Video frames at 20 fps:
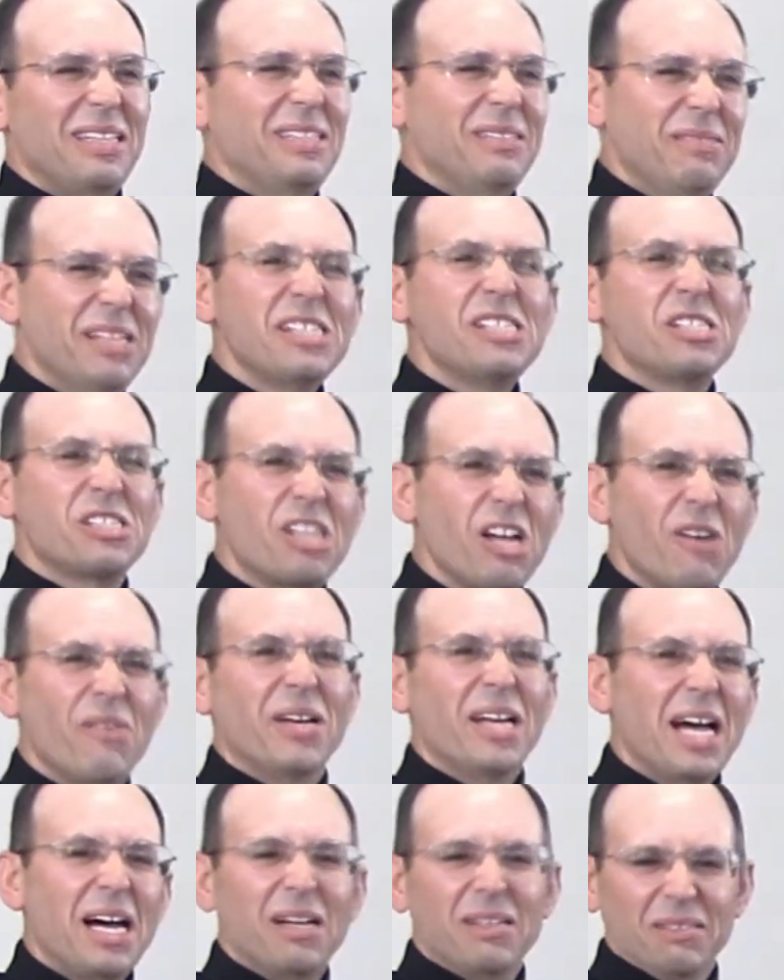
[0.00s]
this is
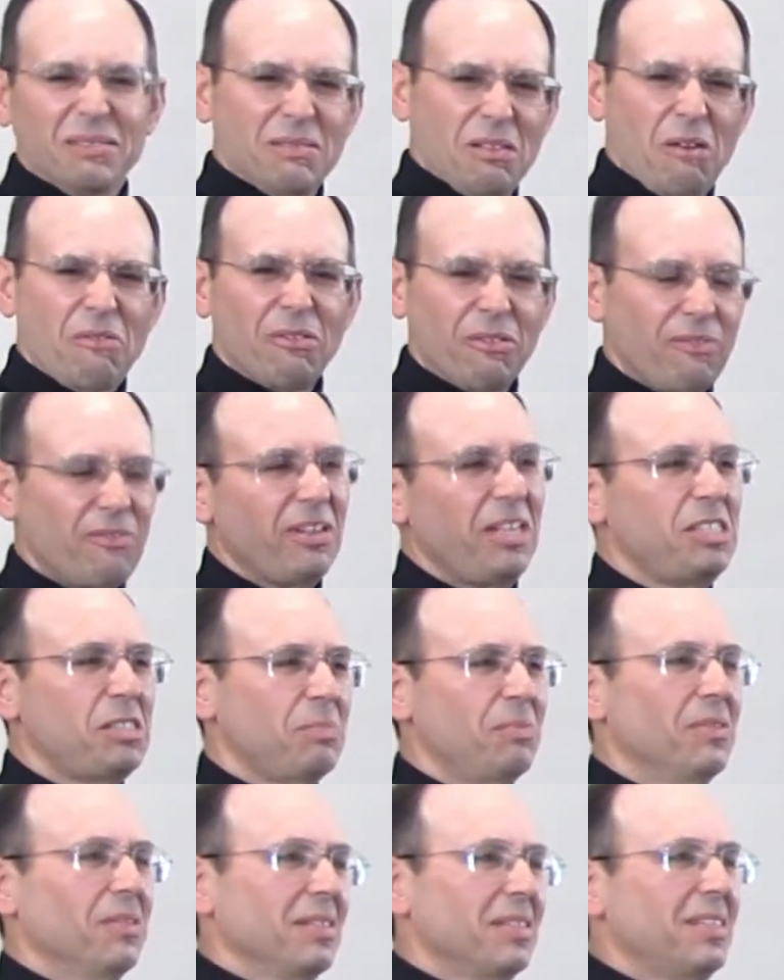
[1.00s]
going out over
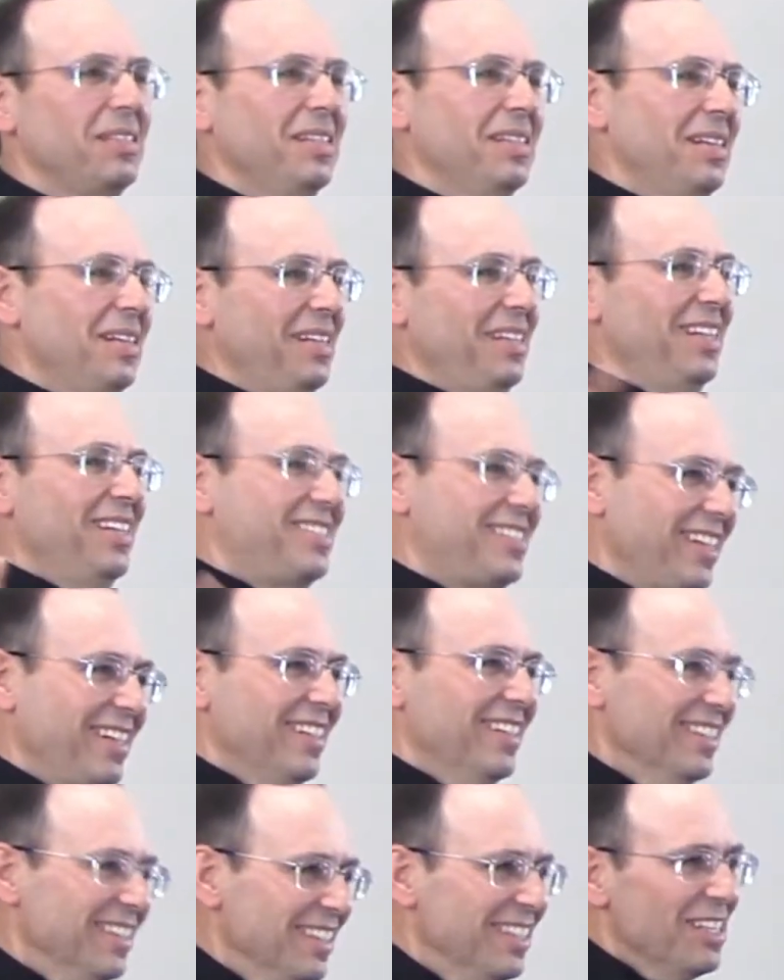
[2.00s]
Facebook. You
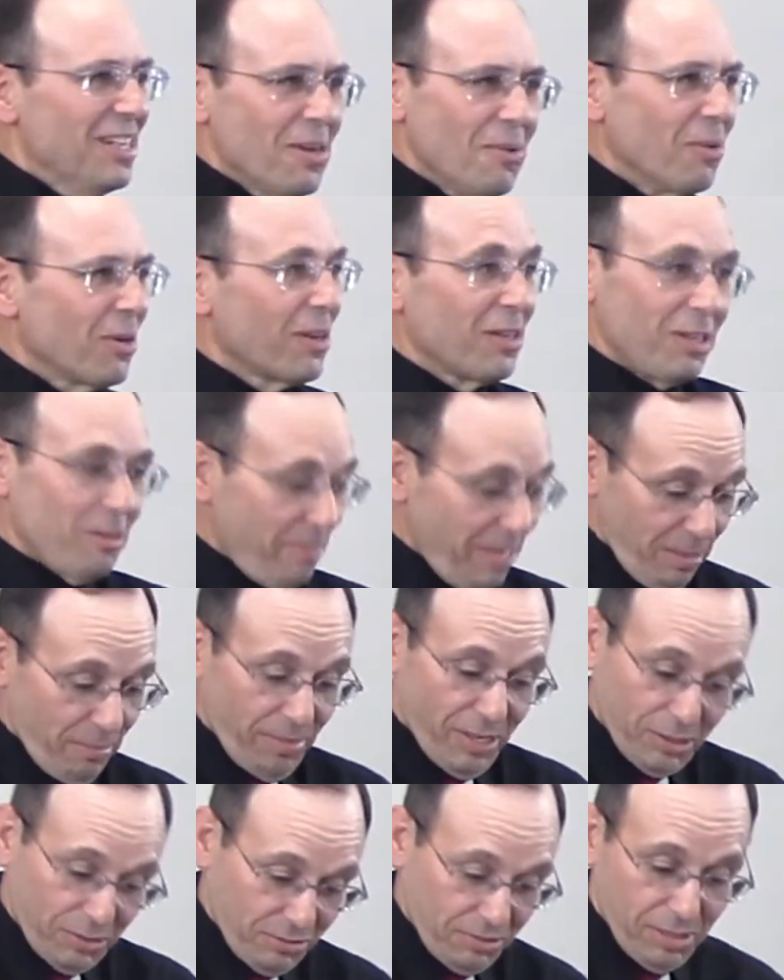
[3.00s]
know, we're going to be in
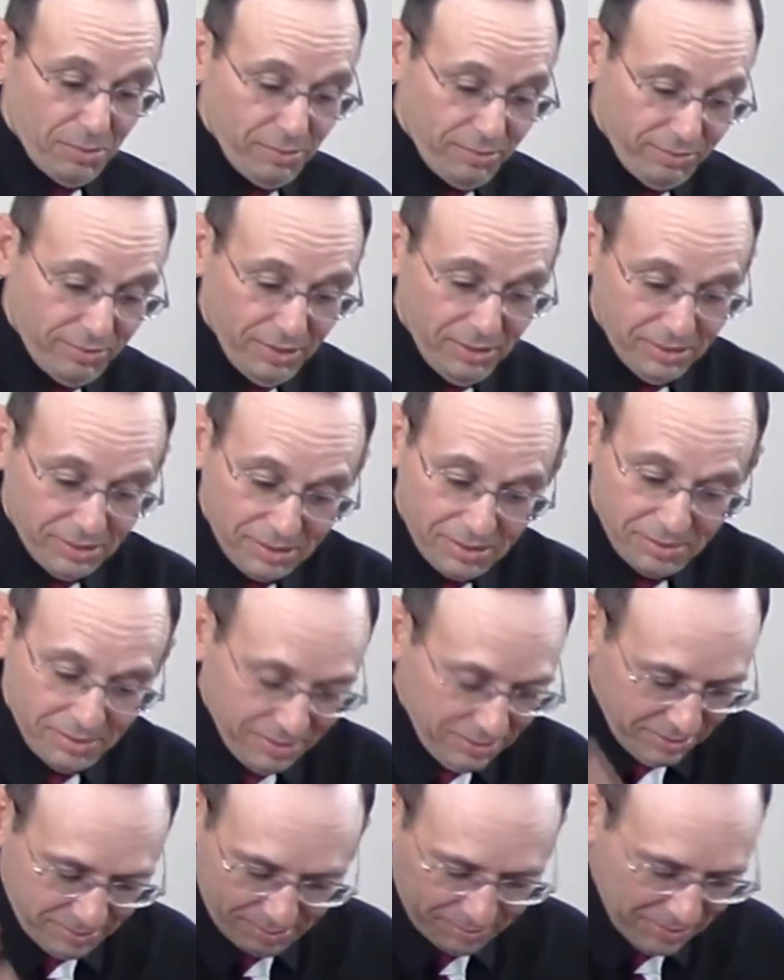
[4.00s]
big trouble, folks.
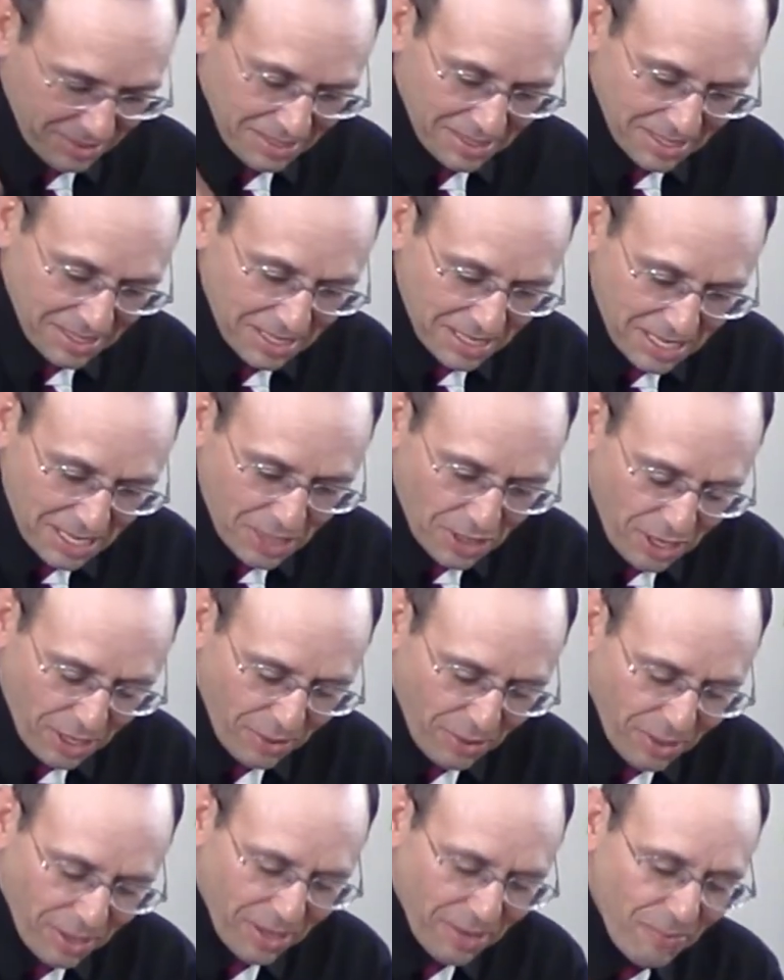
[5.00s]

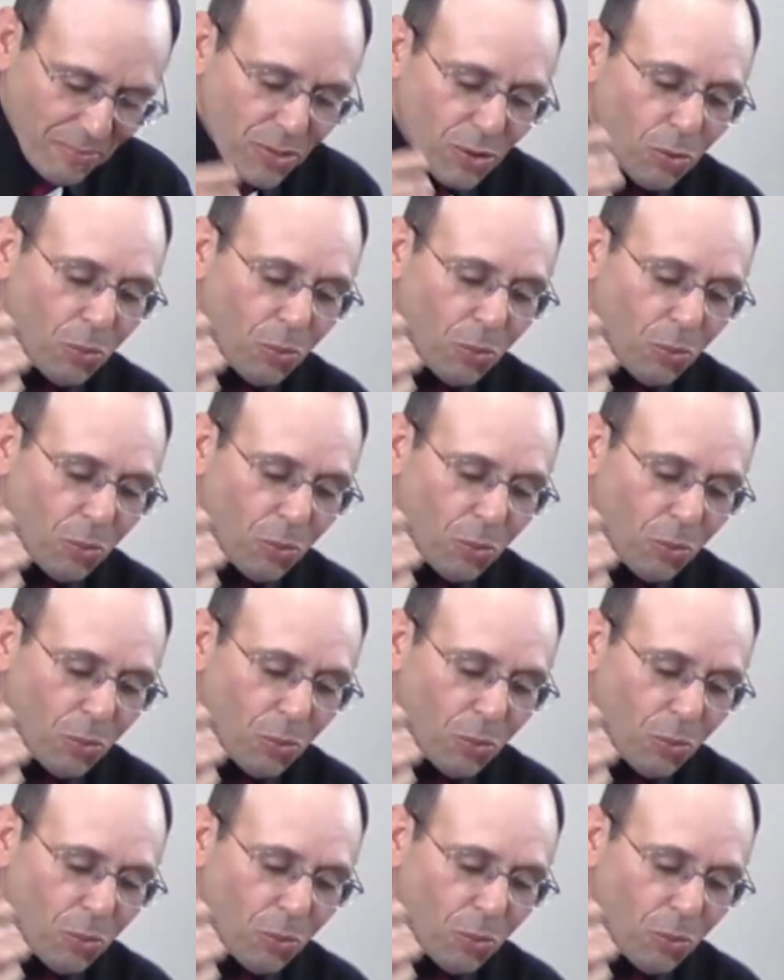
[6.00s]
The